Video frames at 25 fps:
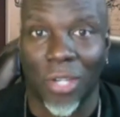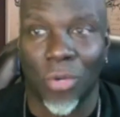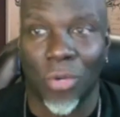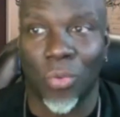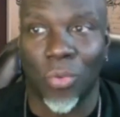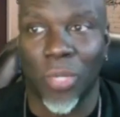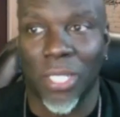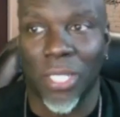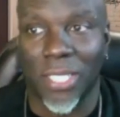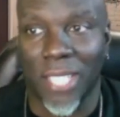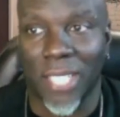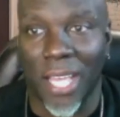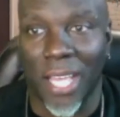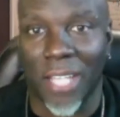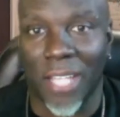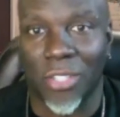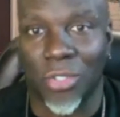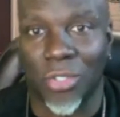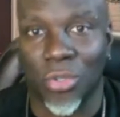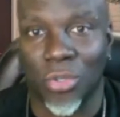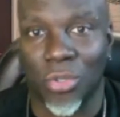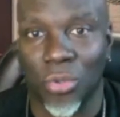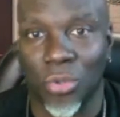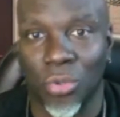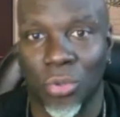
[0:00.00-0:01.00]
we tend
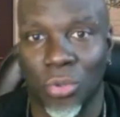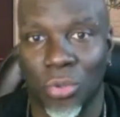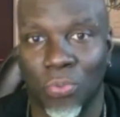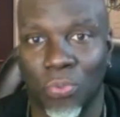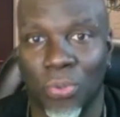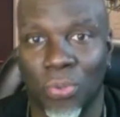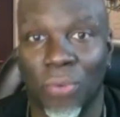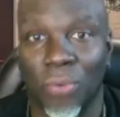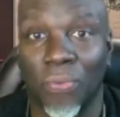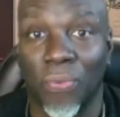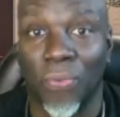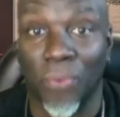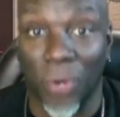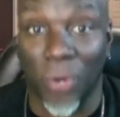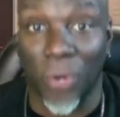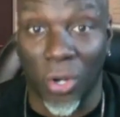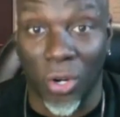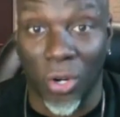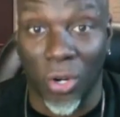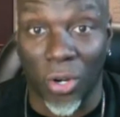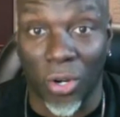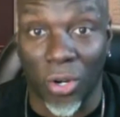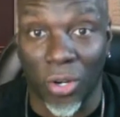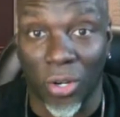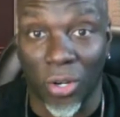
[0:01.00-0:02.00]
to
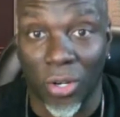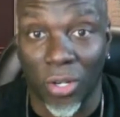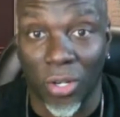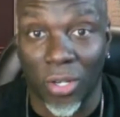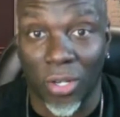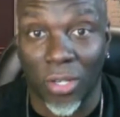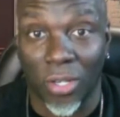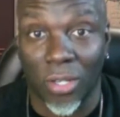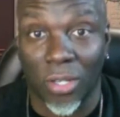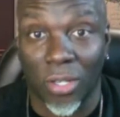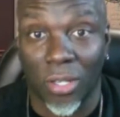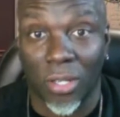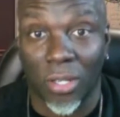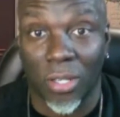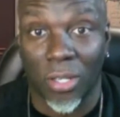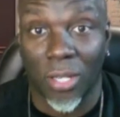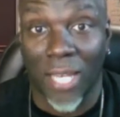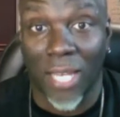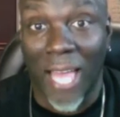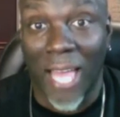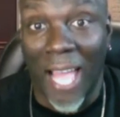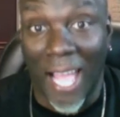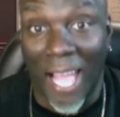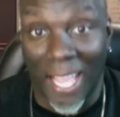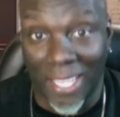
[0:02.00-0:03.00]
prefer
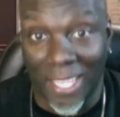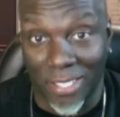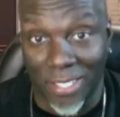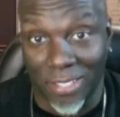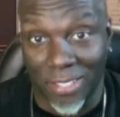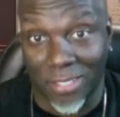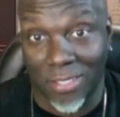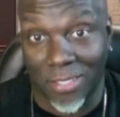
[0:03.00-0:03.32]
lies.